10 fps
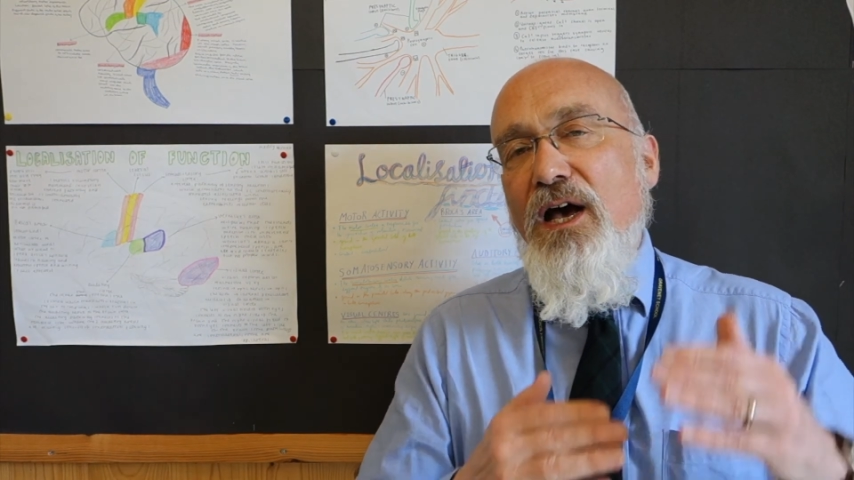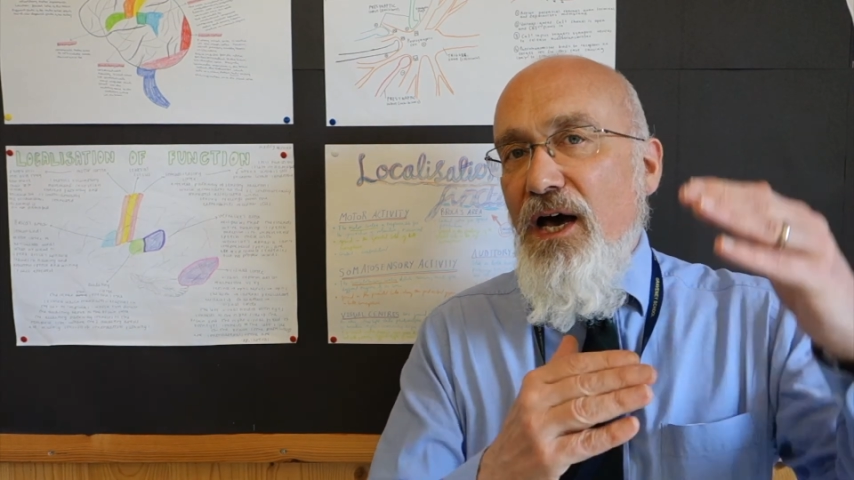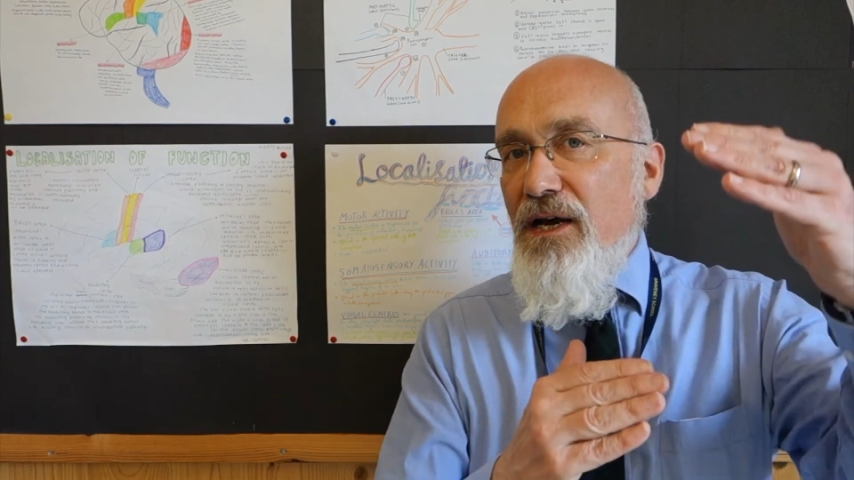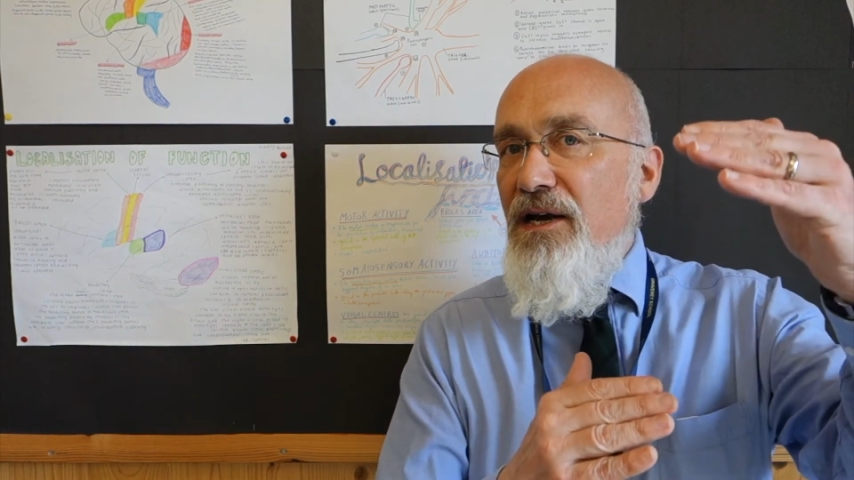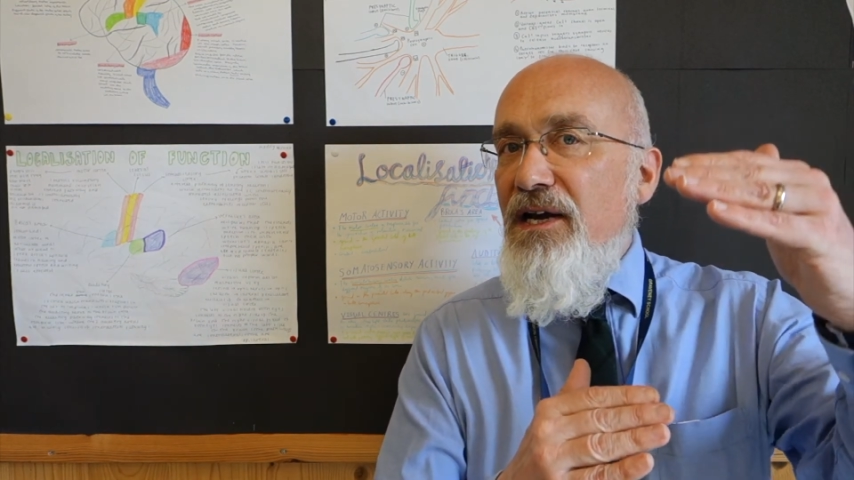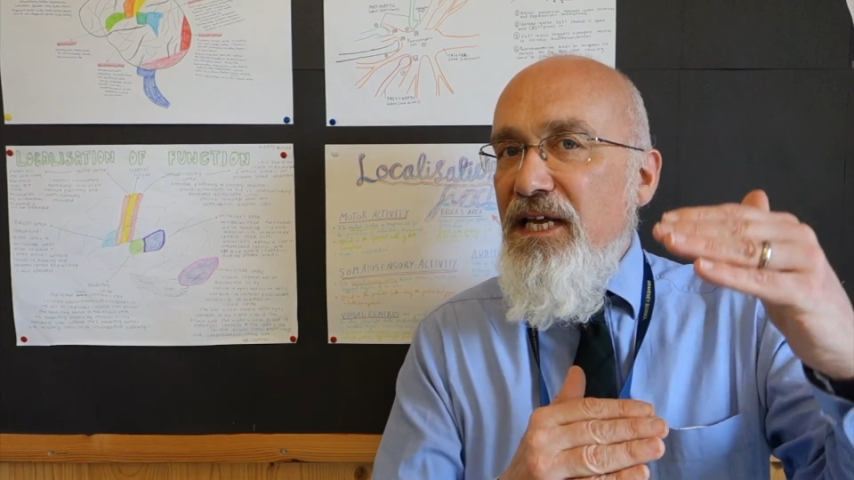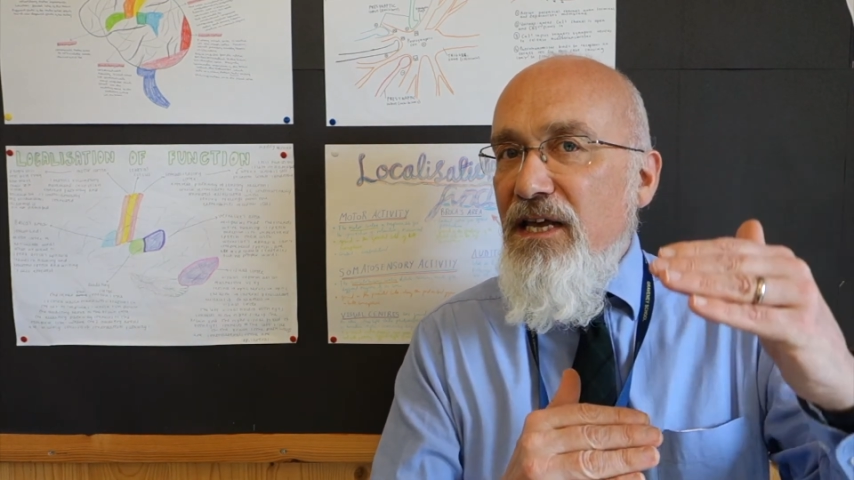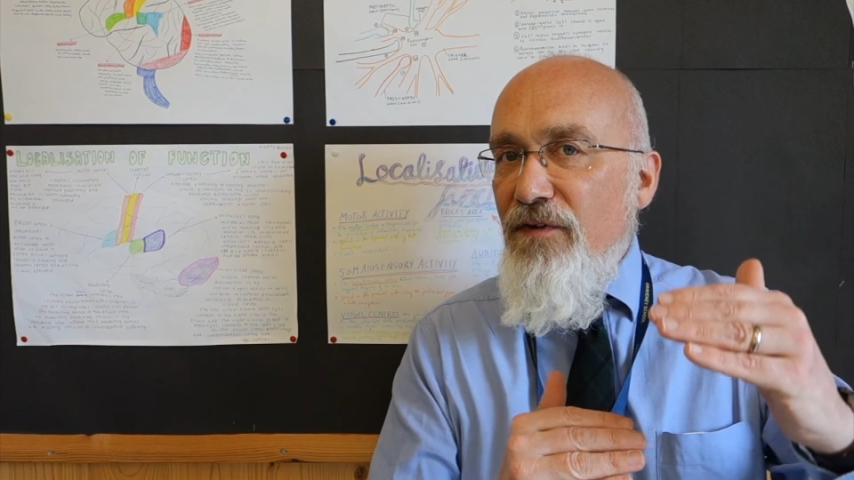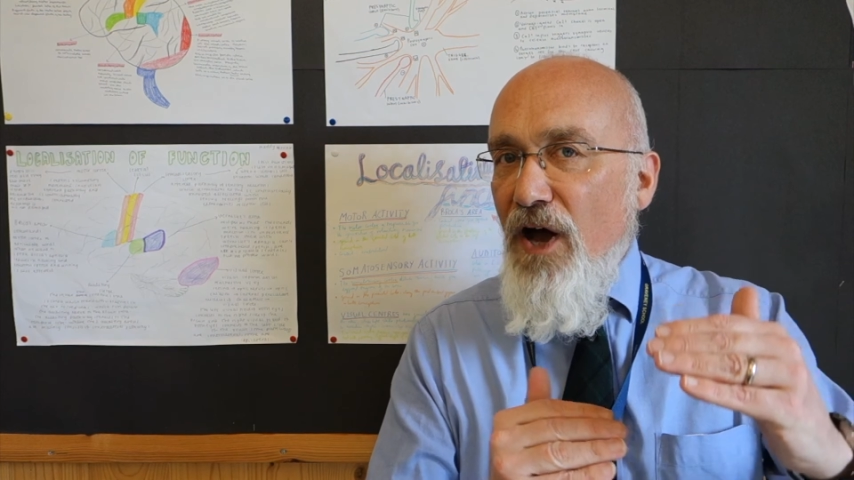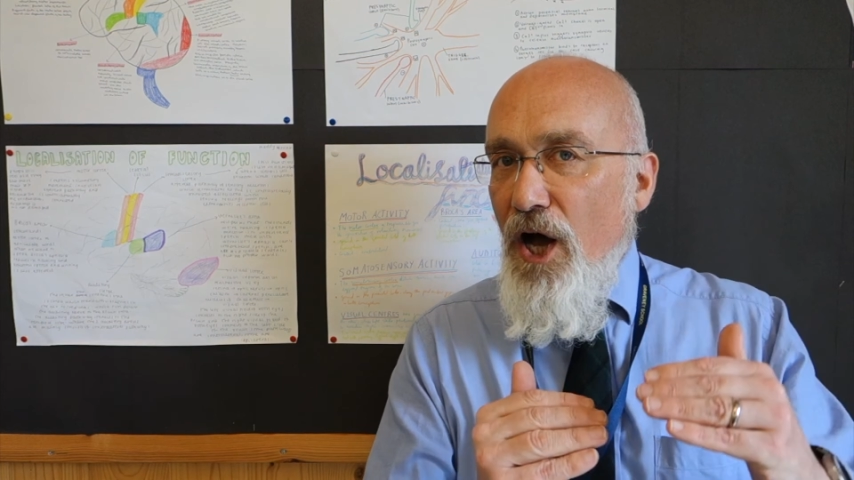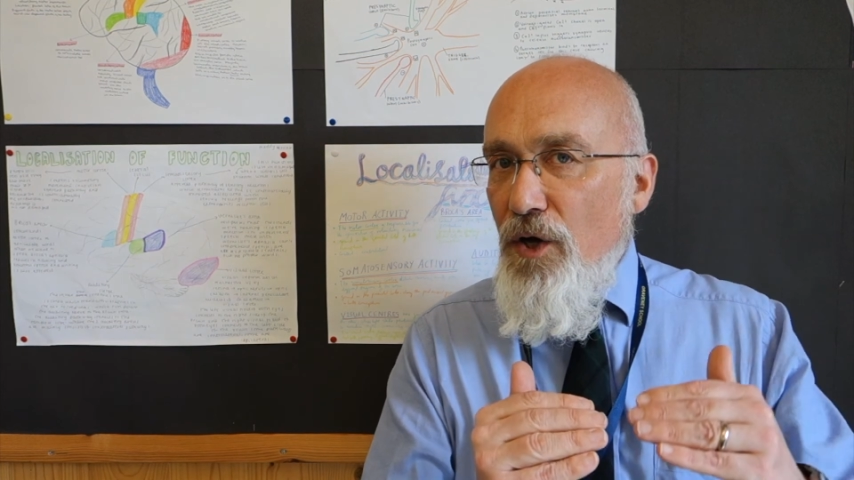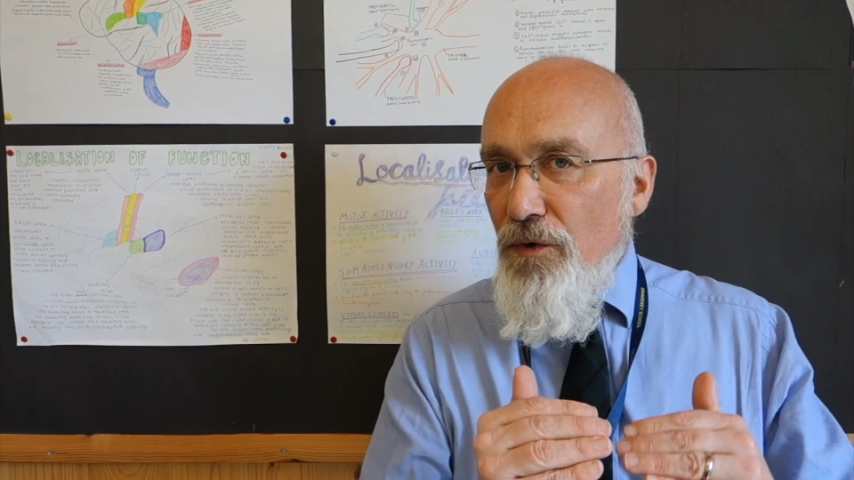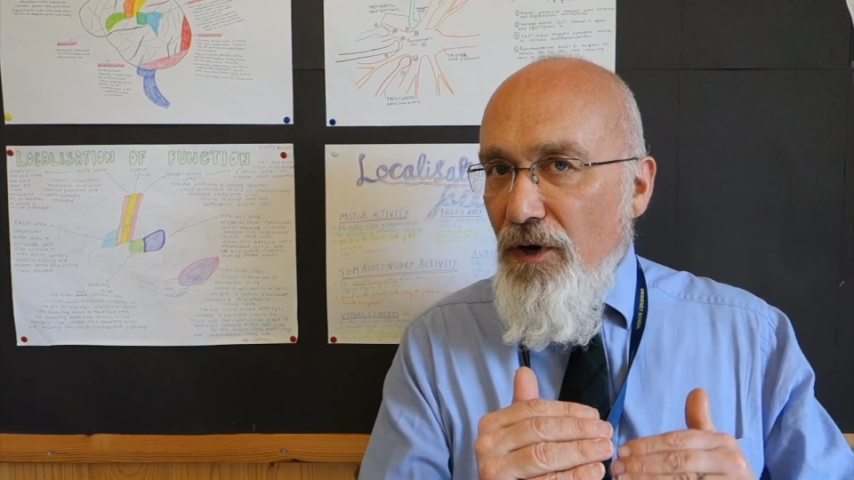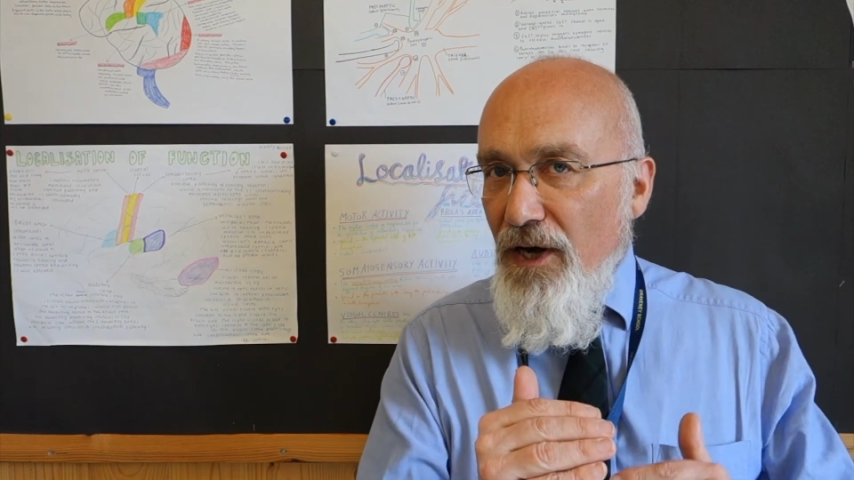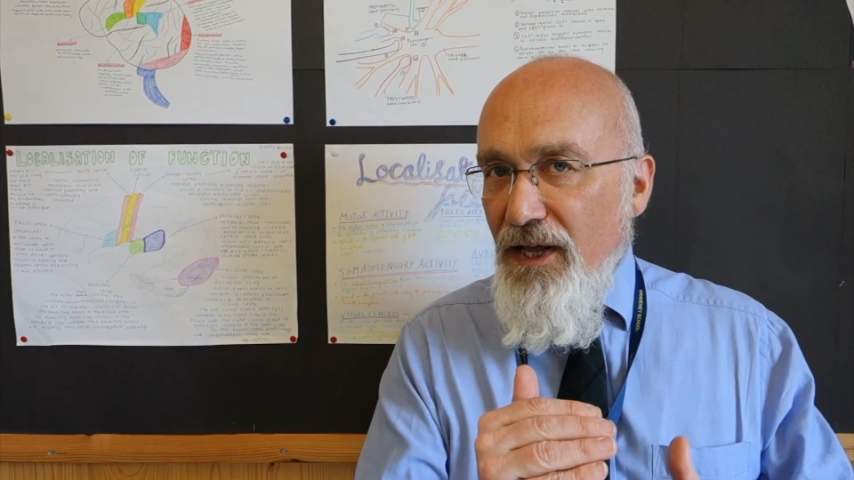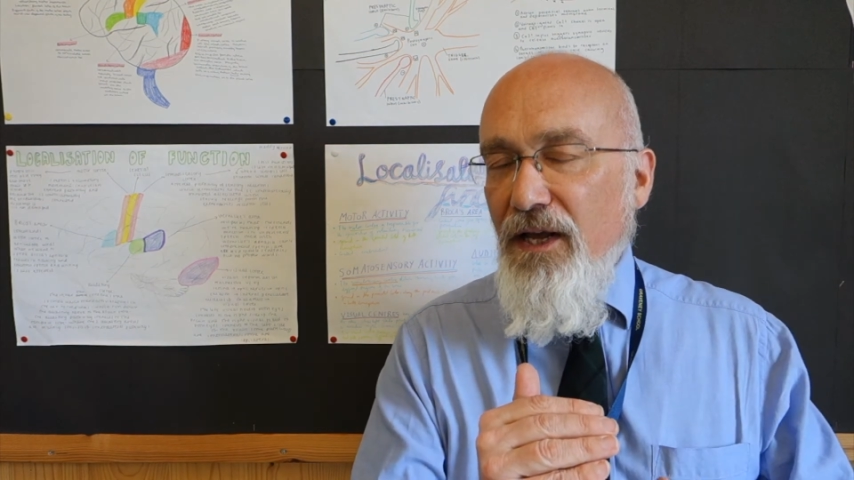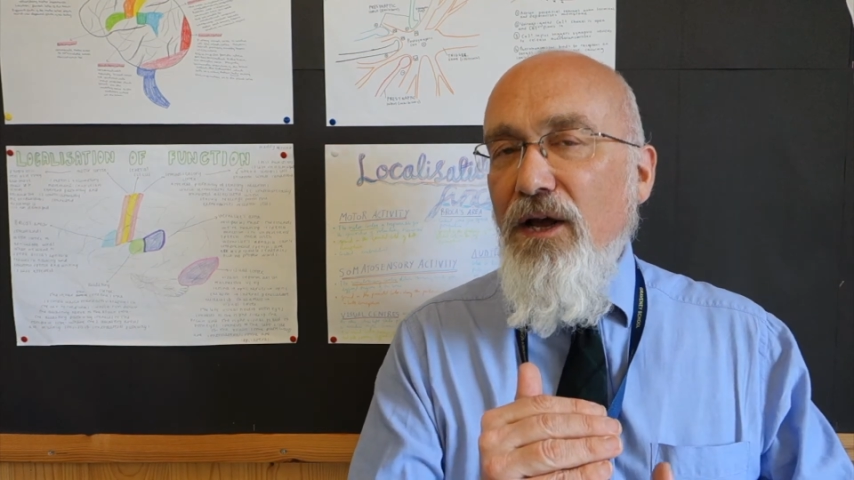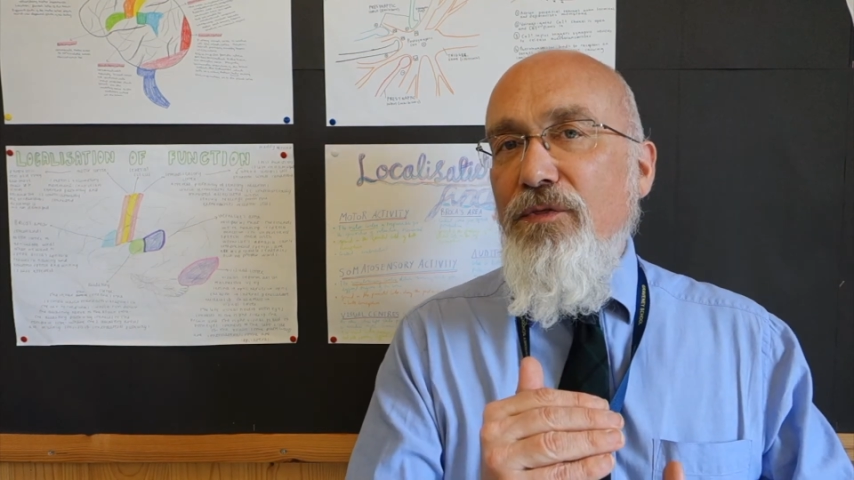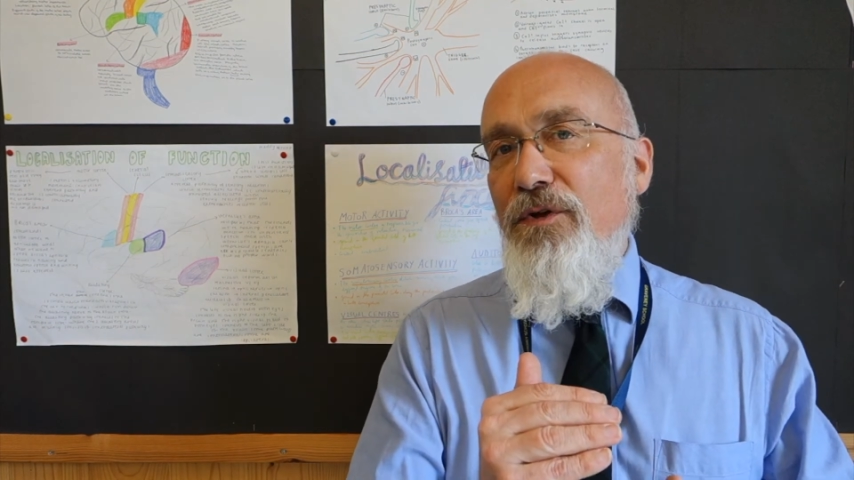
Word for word: and leave only